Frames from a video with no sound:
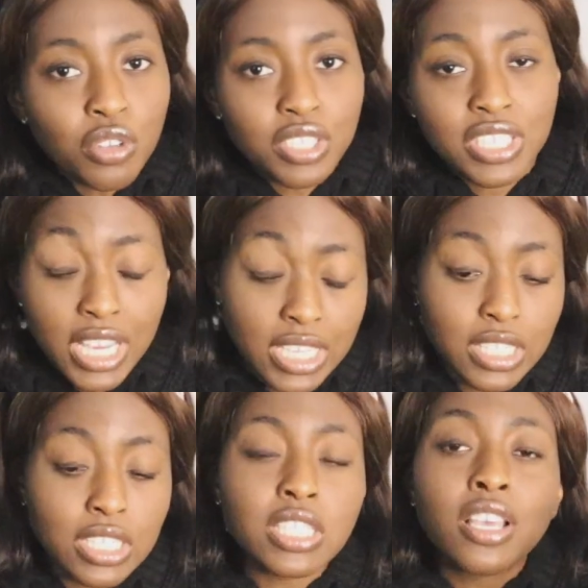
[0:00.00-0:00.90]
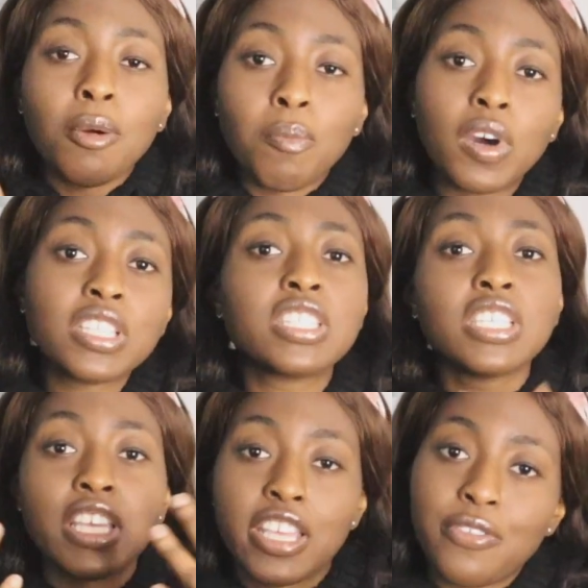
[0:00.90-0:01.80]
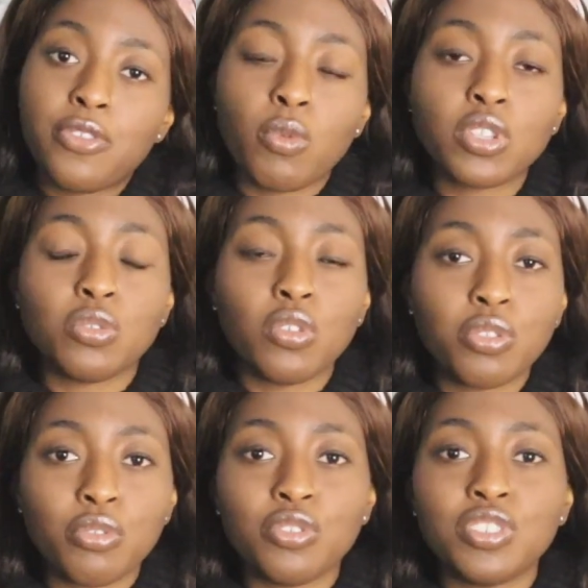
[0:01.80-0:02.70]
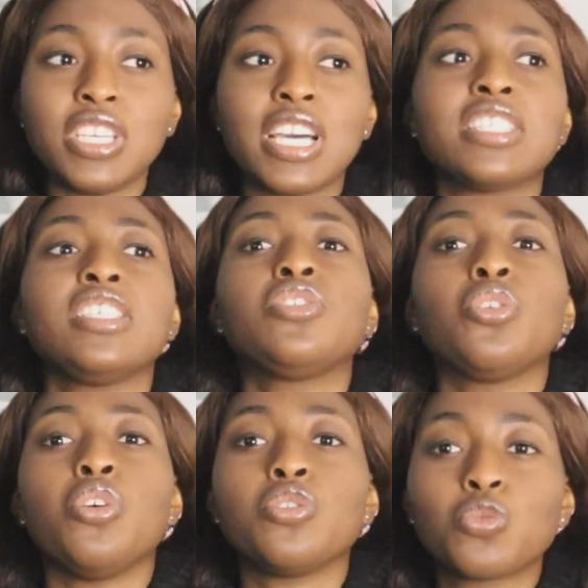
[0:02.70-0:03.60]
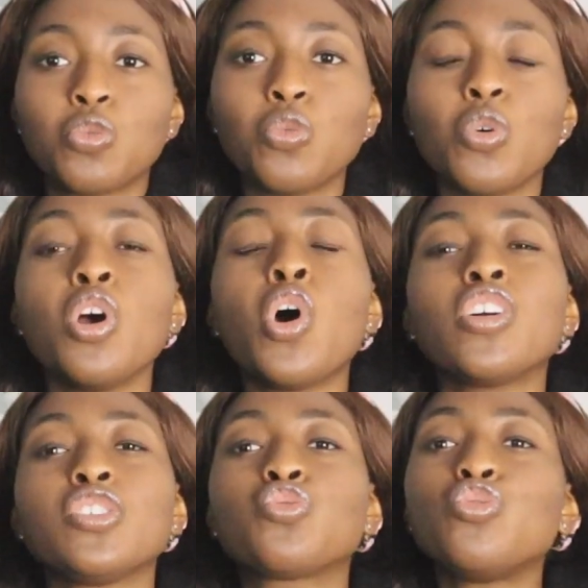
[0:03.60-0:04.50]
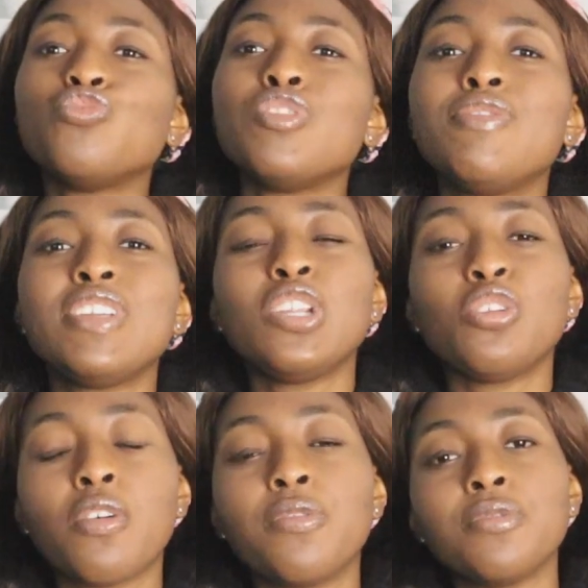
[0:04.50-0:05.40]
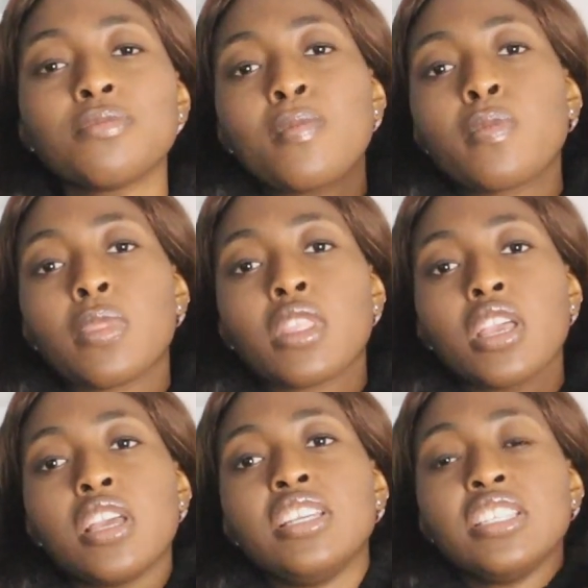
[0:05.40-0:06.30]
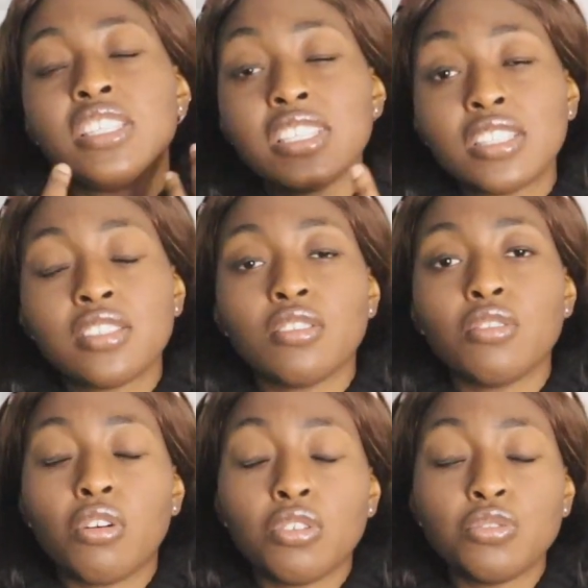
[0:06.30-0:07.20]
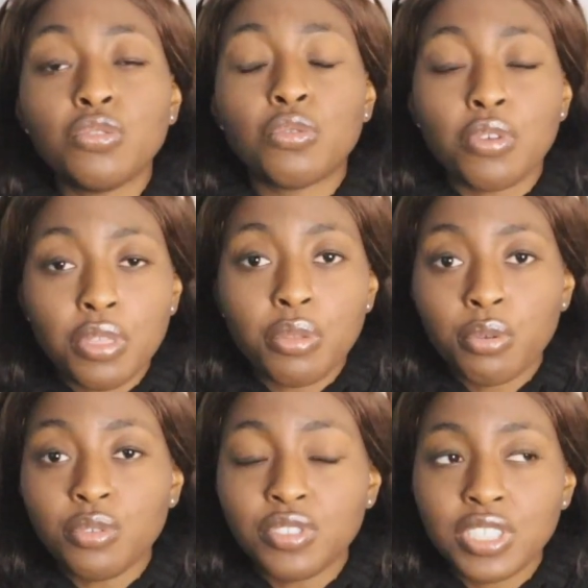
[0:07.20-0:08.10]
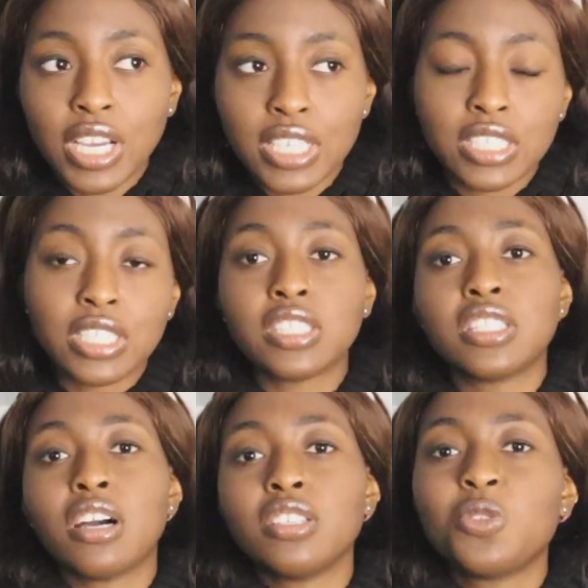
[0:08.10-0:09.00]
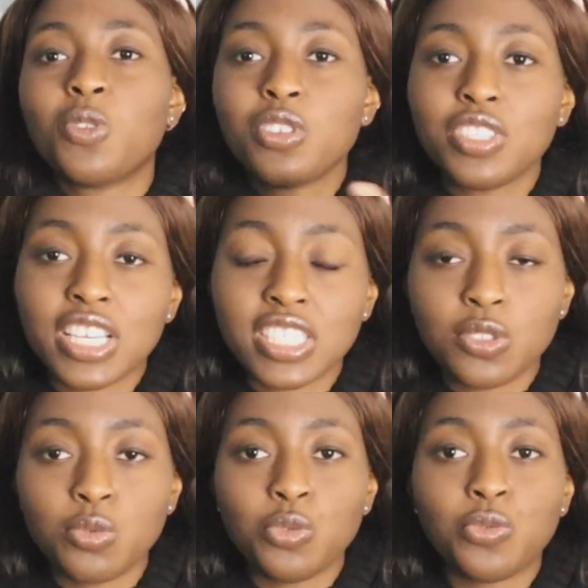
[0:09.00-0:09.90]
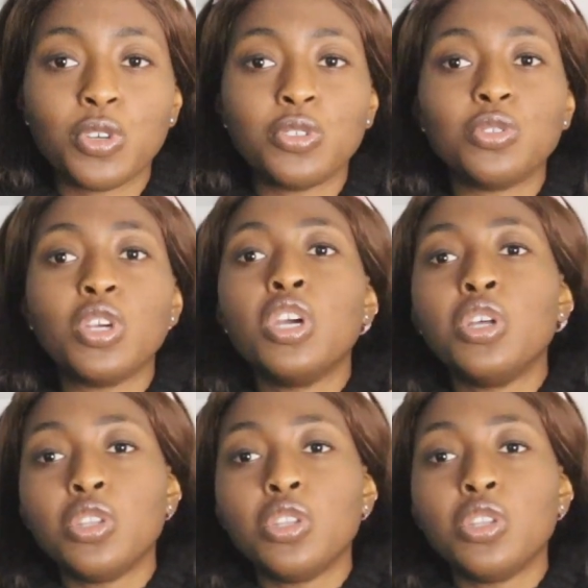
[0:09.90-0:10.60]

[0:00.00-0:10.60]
Uni Assist? But if you want to go through Uni Assist, or your school or the school you really love insists on you going through Uni Assist, now this is what Uni Assist will do for you.